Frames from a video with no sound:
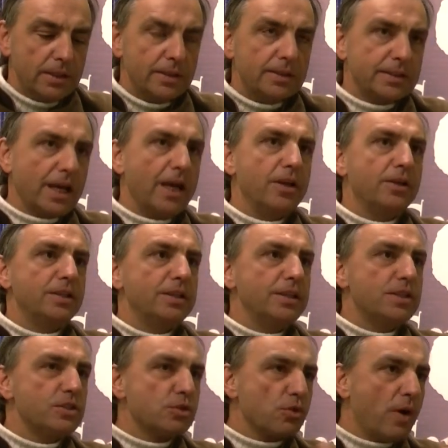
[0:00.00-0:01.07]
science
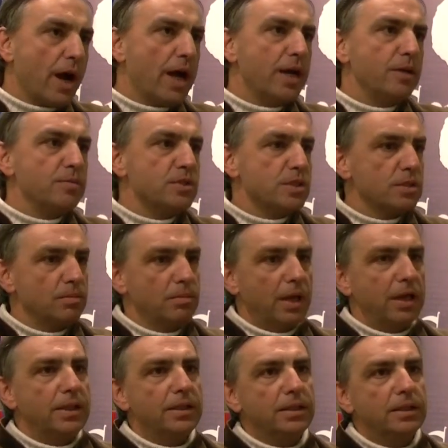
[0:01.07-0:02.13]
describes
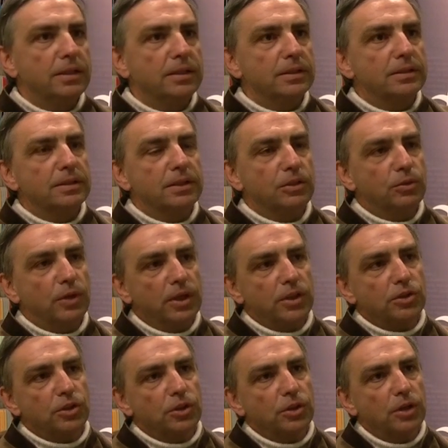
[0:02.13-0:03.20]
many
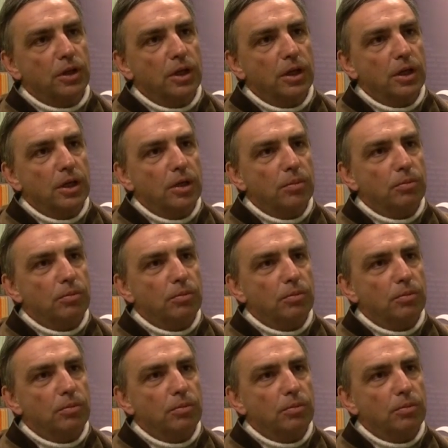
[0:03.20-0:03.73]
situations,